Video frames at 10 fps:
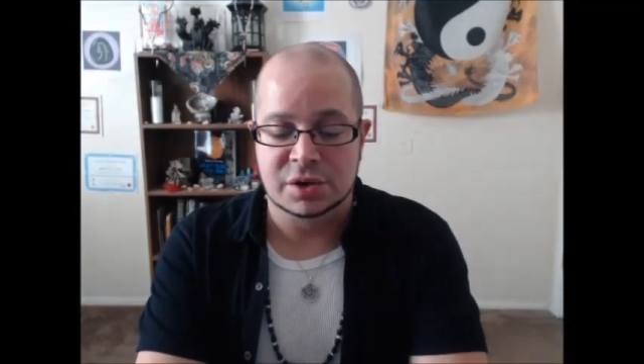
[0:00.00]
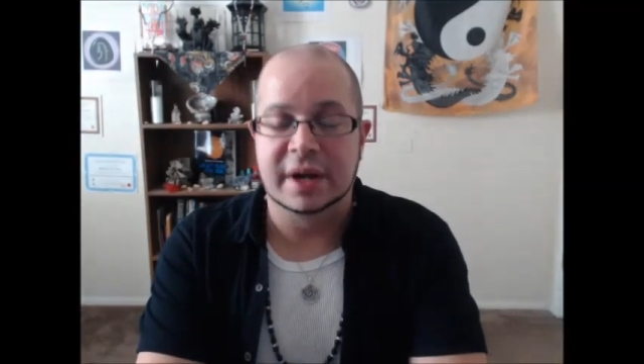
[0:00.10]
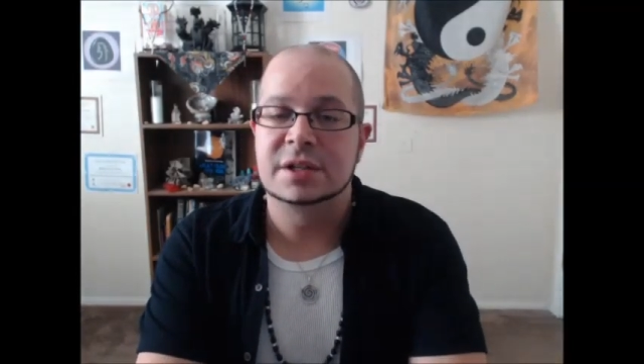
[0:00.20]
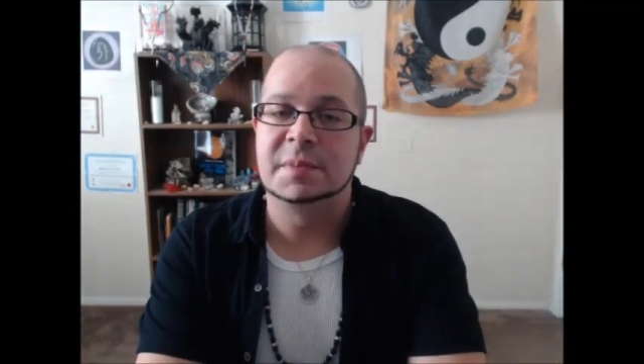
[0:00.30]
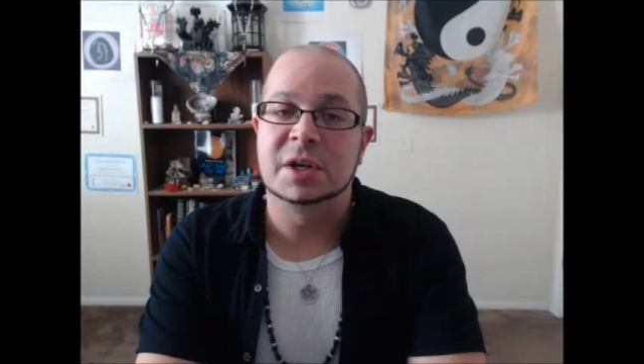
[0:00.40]

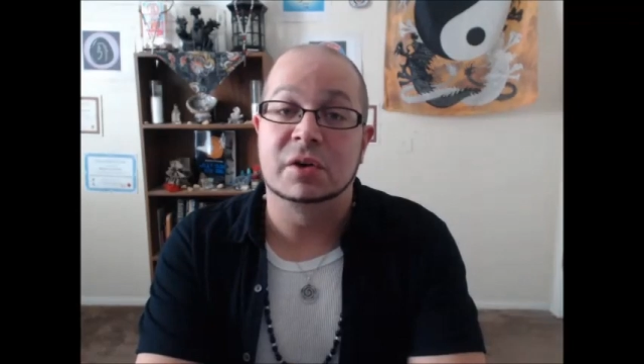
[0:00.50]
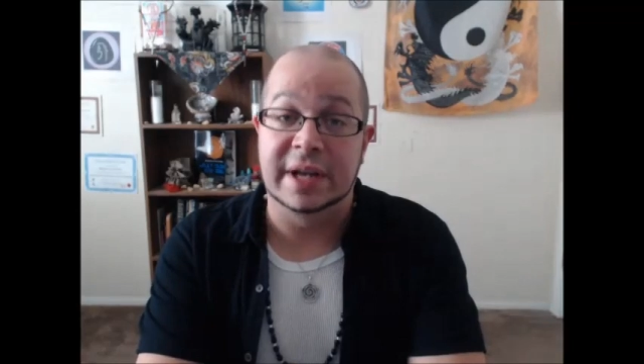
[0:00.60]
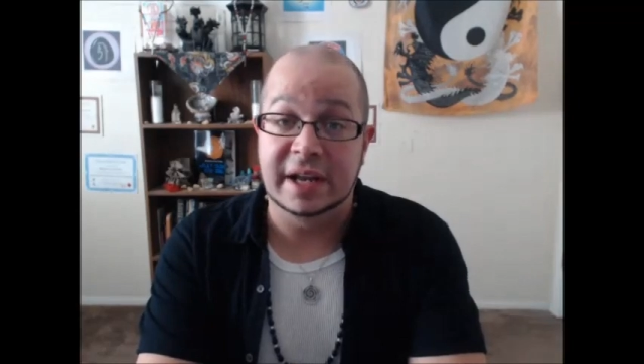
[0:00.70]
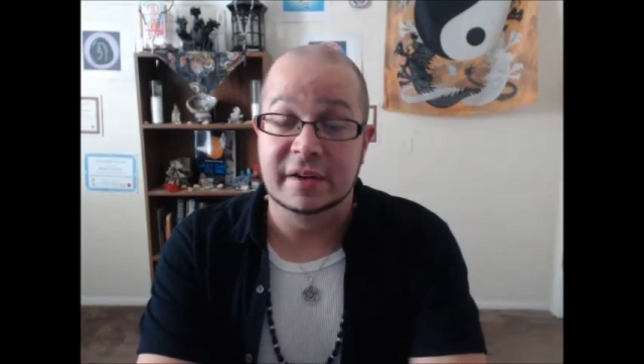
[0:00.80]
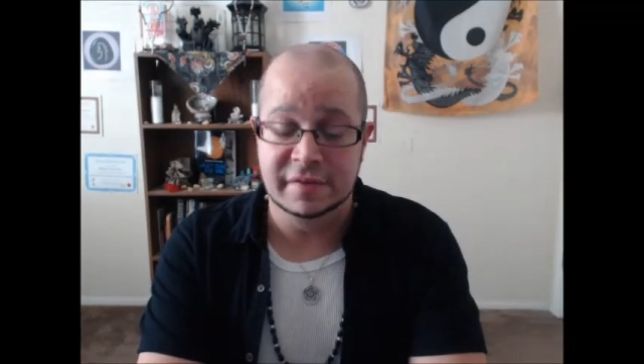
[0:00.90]
Uh, the
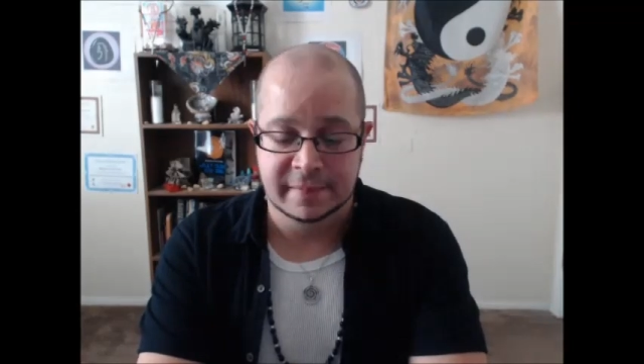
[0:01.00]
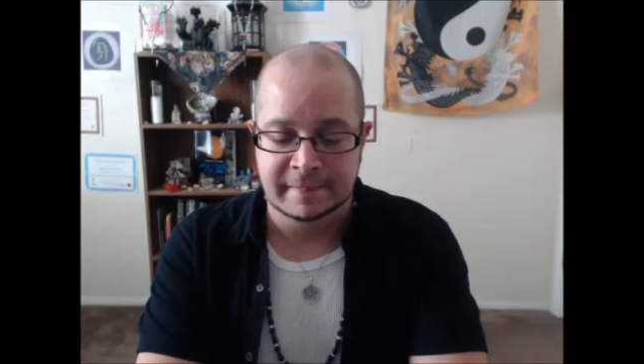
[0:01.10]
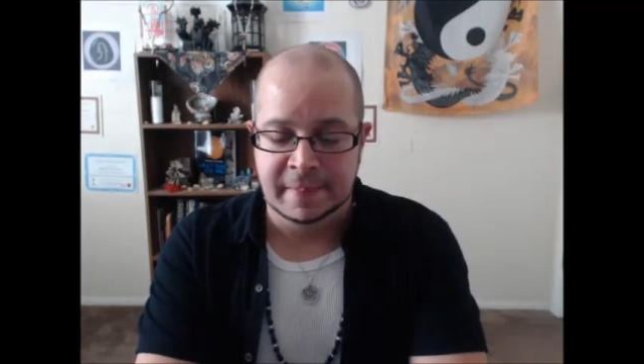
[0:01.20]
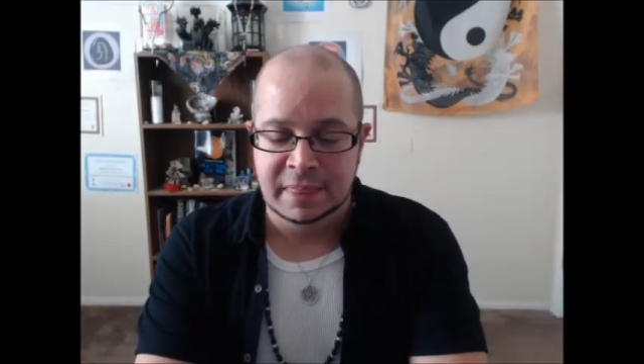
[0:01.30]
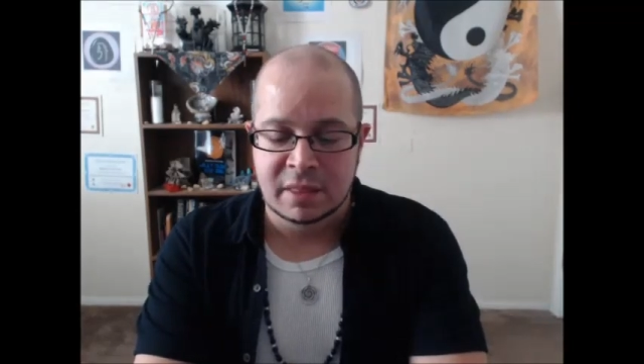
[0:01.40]
next one
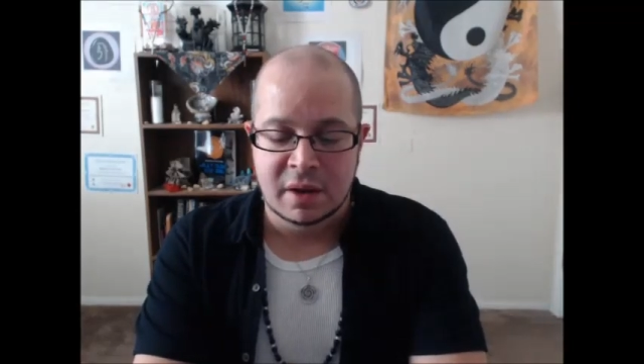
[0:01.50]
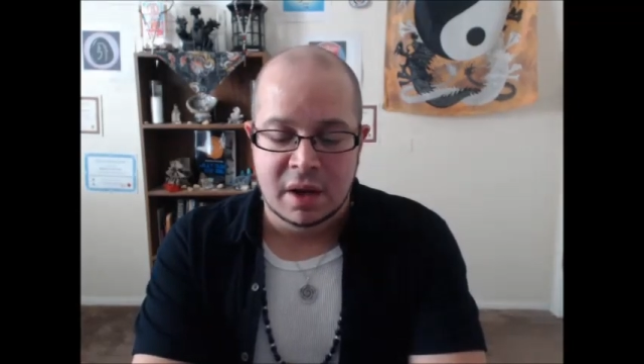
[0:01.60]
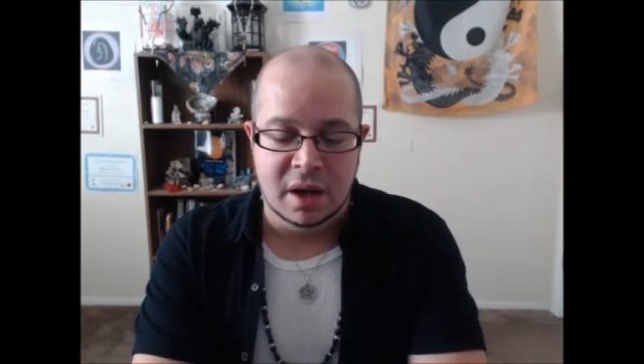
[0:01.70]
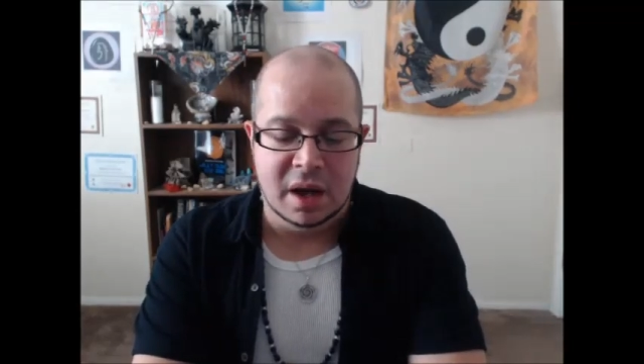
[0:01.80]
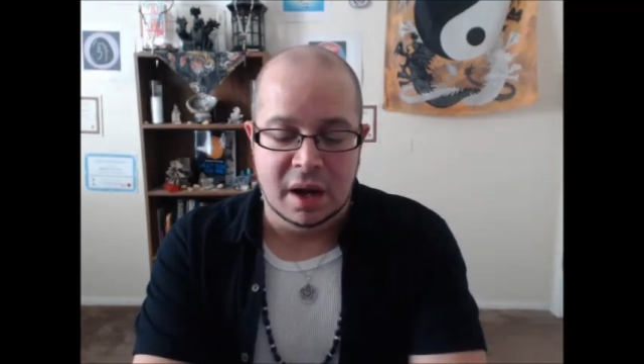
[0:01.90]

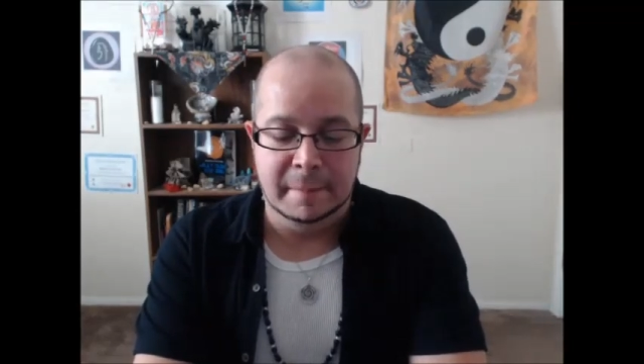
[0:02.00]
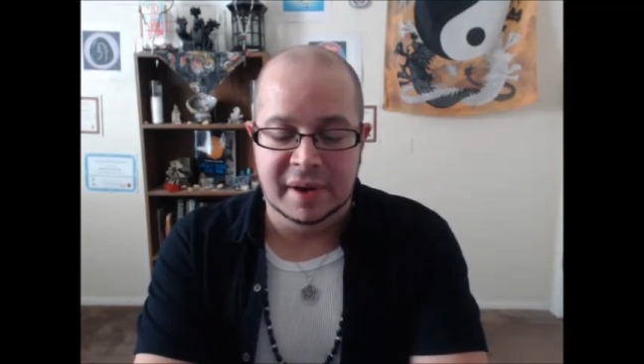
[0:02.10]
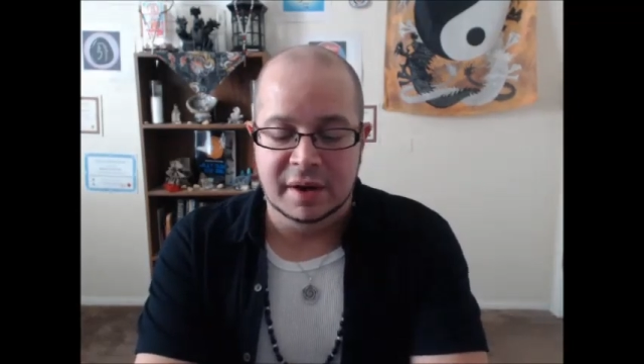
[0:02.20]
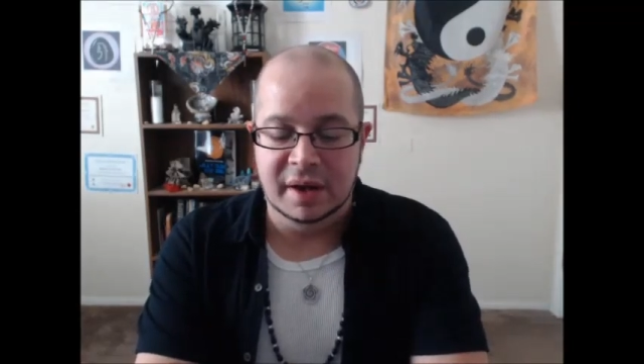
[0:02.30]
says call